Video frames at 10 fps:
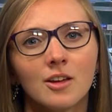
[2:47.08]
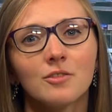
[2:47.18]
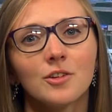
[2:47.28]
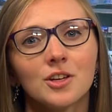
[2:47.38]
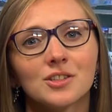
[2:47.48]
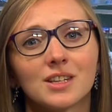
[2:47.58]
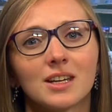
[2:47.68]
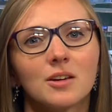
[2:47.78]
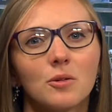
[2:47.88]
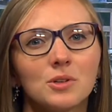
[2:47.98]

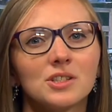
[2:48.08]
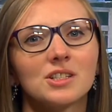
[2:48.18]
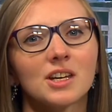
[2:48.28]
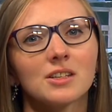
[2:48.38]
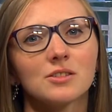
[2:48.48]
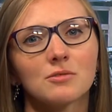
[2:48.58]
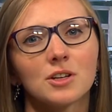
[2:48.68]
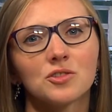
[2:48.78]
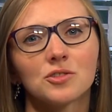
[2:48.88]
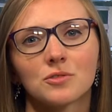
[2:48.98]
Firstly, we suggest
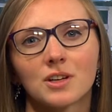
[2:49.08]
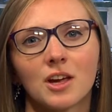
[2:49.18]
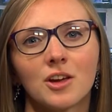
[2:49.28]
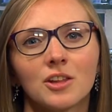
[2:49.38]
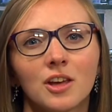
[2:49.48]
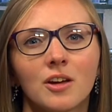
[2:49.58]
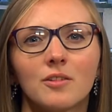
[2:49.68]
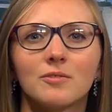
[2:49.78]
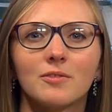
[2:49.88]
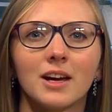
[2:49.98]
registering earlier
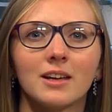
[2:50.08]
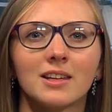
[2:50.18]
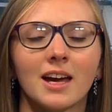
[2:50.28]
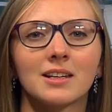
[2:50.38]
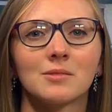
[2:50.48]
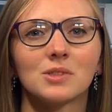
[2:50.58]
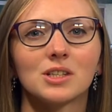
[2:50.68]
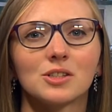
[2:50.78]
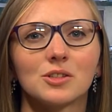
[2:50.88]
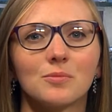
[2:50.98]
via the IDAM
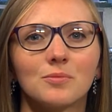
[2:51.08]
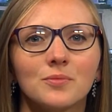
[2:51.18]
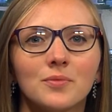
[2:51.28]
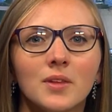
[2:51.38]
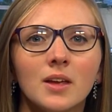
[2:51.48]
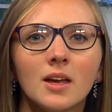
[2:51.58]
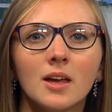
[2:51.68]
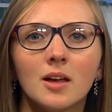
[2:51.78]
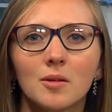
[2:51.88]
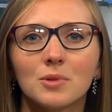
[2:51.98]
system.
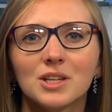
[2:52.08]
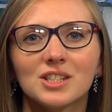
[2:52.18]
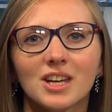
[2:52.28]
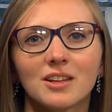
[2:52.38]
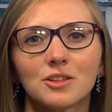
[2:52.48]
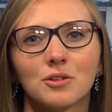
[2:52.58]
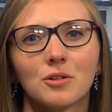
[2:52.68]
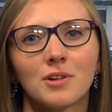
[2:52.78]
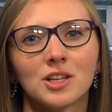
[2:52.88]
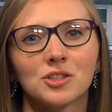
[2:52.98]
Please check that you are
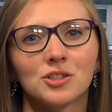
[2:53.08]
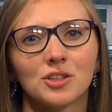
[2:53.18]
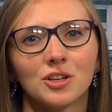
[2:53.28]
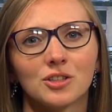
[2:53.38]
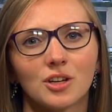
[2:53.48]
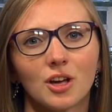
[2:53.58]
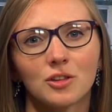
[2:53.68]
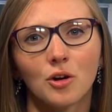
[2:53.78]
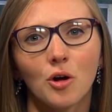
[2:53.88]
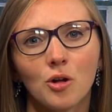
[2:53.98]
registered and
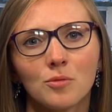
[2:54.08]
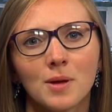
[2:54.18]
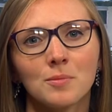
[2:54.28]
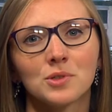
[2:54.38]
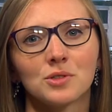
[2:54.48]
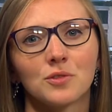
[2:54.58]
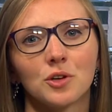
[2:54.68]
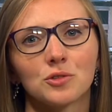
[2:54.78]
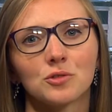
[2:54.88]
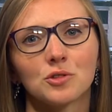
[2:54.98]
that all members of
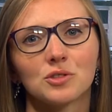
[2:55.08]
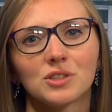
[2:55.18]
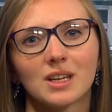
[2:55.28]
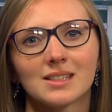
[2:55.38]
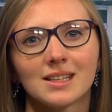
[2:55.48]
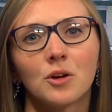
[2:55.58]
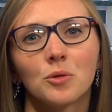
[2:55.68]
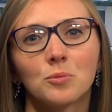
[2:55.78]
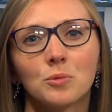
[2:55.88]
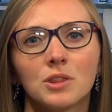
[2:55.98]
your trust are set up
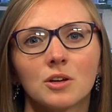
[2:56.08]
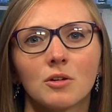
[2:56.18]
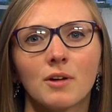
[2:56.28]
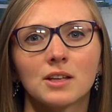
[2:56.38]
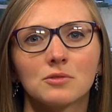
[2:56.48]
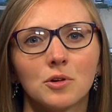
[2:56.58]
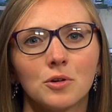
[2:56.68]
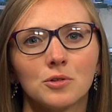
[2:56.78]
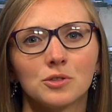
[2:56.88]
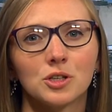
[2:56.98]
with the correct
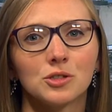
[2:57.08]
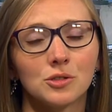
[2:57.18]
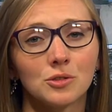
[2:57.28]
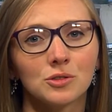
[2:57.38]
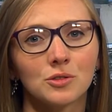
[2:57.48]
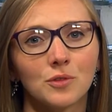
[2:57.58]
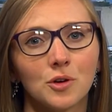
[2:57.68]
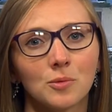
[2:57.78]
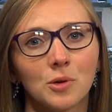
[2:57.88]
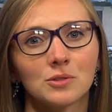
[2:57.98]
roles as soon as the
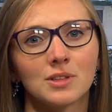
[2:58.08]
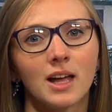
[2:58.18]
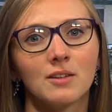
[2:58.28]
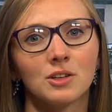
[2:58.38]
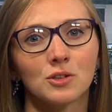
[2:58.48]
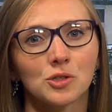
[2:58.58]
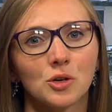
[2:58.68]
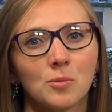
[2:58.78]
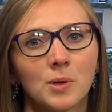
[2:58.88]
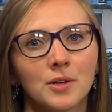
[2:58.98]
form goes live in
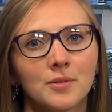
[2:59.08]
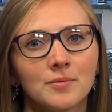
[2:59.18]
October.